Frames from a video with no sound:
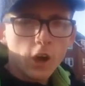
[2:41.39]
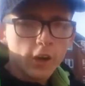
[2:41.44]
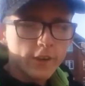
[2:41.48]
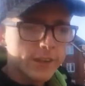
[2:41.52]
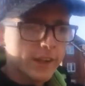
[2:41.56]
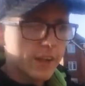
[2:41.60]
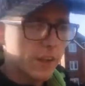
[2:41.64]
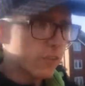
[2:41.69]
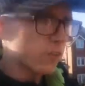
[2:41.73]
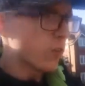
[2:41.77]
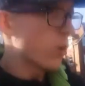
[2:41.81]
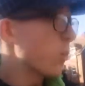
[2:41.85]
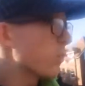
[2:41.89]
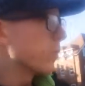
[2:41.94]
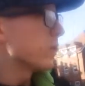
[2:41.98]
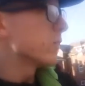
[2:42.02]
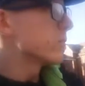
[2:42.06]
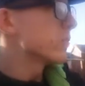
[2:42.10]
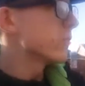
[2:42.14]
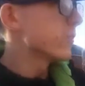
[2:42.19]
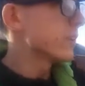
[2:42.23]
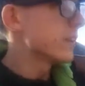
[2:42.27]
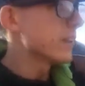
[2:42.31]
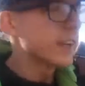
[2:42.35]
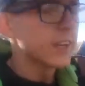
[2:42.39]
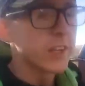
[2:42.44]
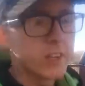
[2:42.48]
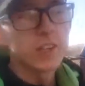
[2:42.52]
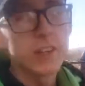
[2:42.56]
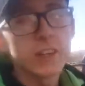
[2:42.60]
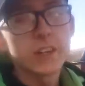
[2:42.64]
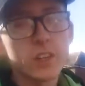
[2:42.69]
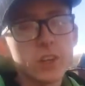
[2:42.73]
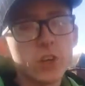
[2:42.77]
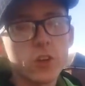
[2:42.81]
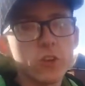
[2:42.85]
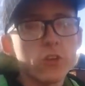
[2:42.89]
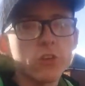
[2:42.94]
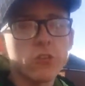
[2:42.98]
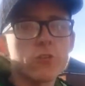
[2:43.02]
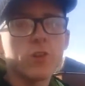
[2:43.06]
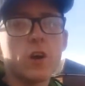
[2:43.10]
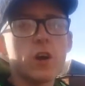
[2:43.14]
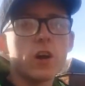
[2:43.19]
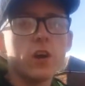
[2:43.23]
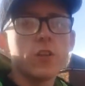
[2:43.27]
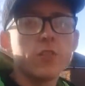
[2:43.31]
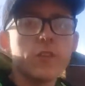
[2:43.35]
Okay, so we've literally just
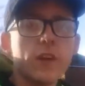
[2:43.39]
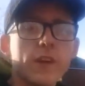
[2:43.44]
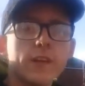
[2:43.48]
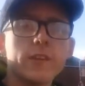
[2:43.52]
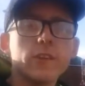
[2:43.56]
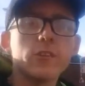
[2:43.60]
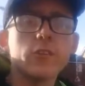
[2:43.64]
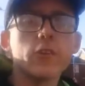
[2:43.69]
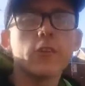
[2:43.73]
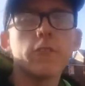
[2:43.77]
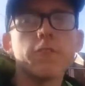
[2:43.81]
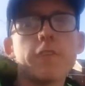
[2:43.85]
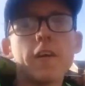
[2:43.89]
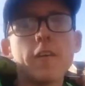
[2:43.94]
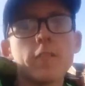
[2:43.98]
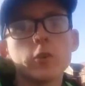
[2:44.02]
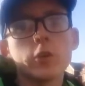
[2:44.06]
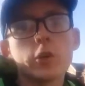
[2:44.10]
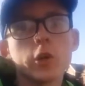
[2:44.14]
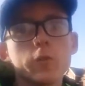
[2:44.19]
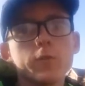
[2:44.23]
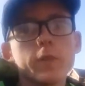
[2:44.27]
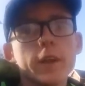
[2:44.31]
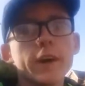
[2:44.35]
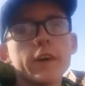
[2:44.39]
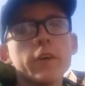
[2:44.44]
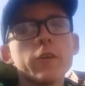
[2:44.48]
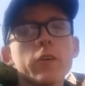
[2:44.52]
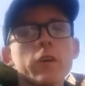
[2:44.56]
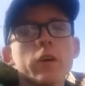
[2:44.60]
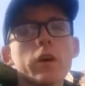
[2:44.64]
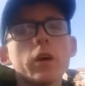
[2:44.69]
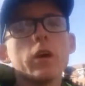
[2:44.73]
arrived into Faversham now.